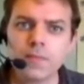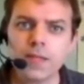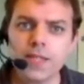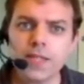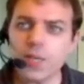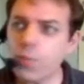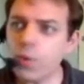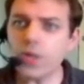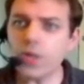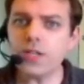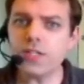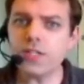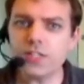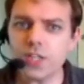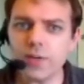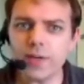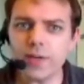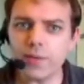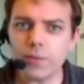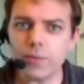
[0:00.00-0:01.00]
You wouldn't
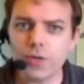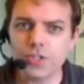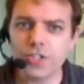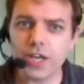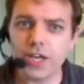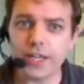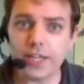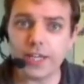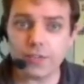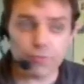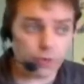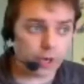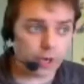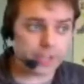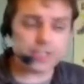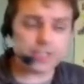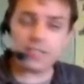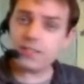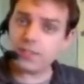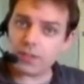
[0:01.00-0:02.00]
do it, would you? You'd
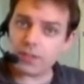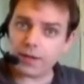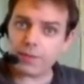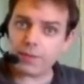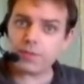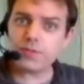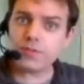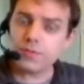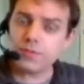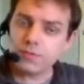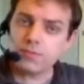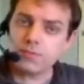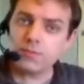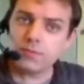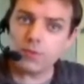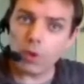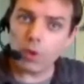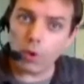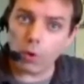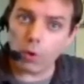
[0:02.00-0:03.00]
write it so it was
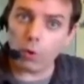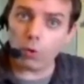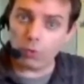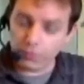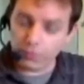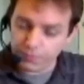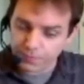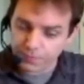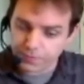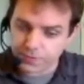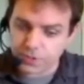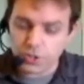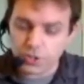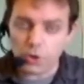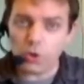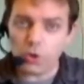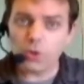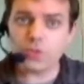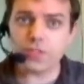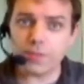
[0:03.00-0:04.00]
all
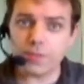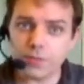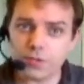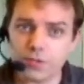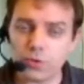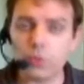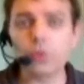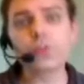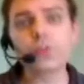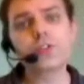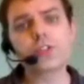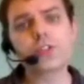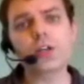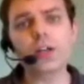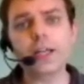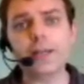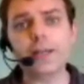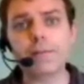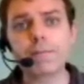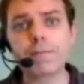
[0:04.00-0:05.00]
yours. It was all
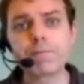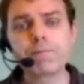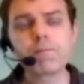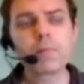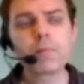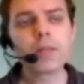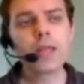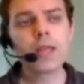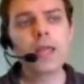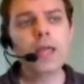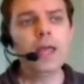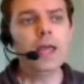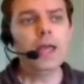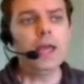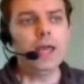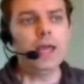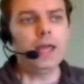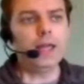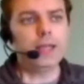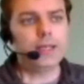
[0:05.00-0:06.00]
solid.
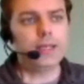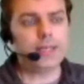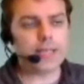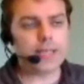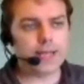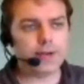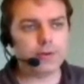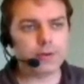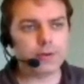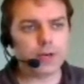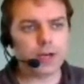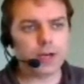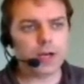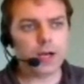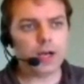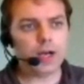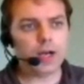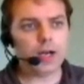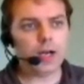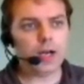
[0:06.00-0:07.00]
Now,
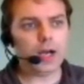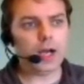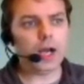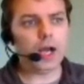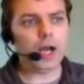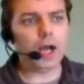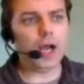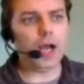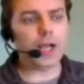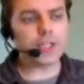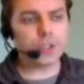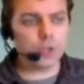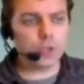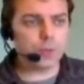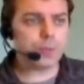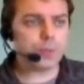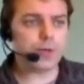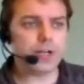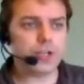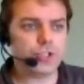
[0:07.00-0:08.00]
I do
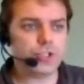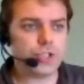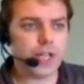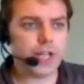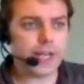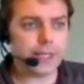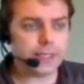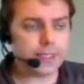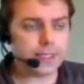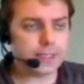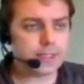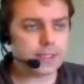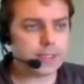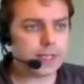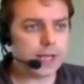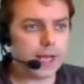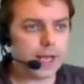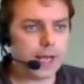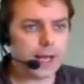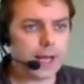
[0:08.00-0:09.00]
appreciate that,
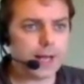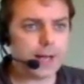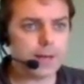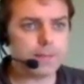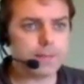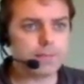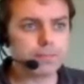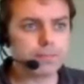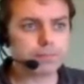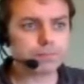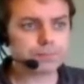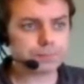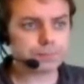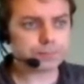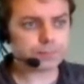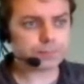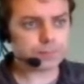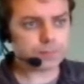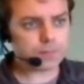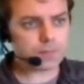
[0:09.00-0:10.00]

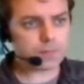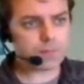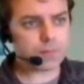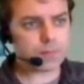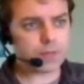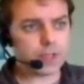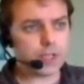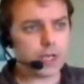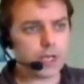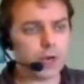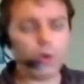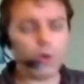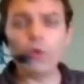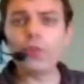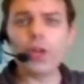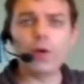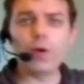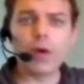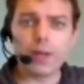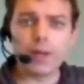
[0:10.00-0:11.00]

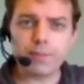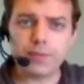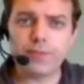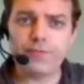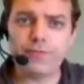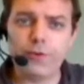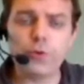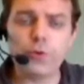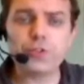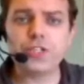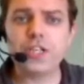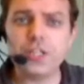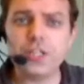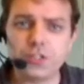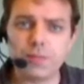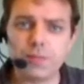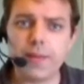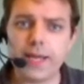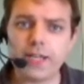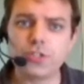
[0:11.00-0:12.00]
although I'm forcing you
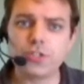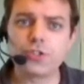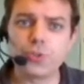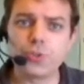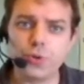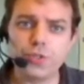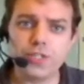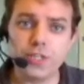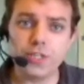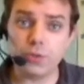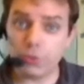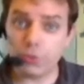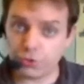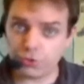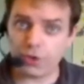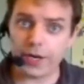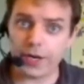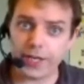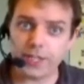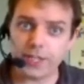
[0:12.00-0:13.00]
to make a choice here, or
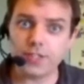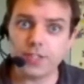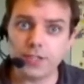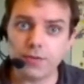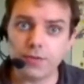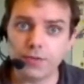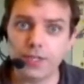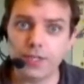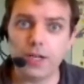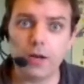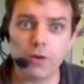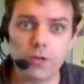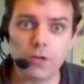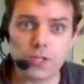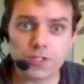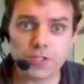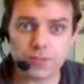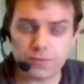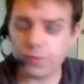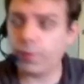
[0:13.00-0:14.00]
trying to,
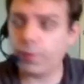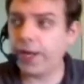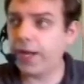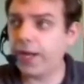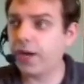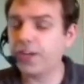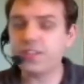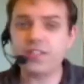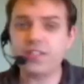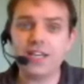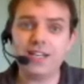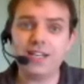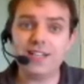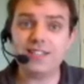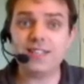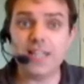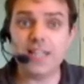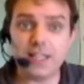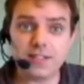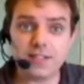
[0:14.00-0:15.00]
because the way I see it
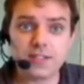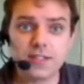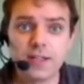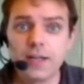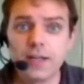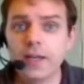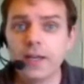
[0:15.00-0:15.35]
is this.